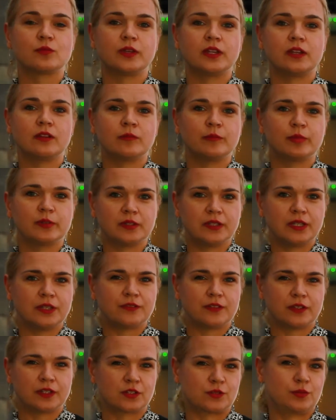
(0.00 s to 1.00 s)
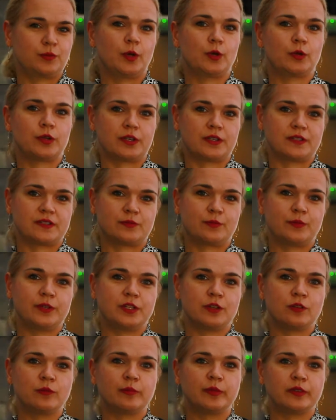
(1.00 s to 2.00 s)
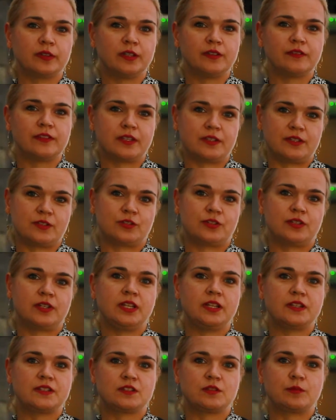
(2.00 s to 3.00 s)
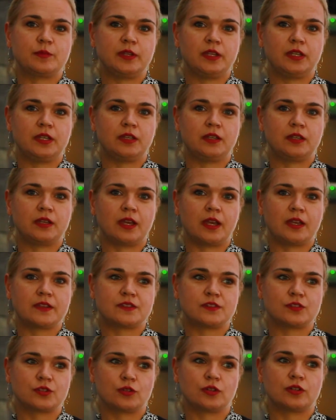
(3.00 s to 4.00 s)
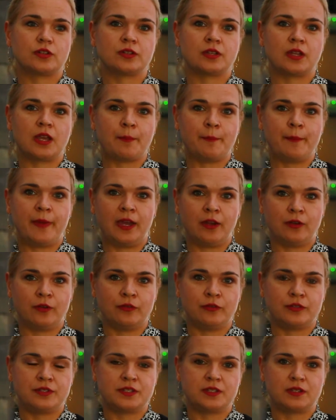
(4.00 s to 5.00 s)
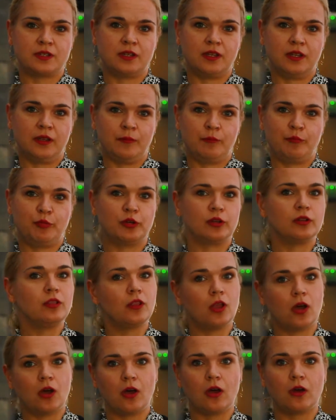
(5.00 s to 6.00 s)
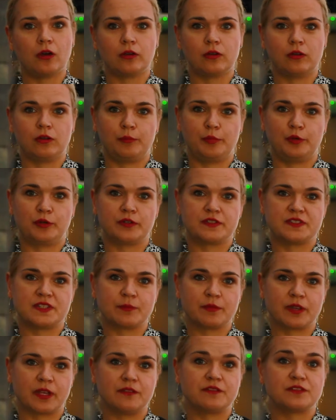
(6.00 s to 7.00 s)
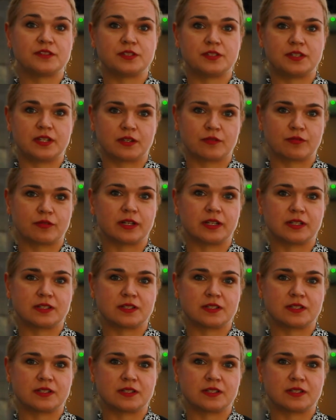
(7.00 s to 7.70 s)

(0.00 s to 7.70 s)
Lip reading: we don't believe in quotas. We don't believe that there needs to be a certain amount per law or per some kind of decree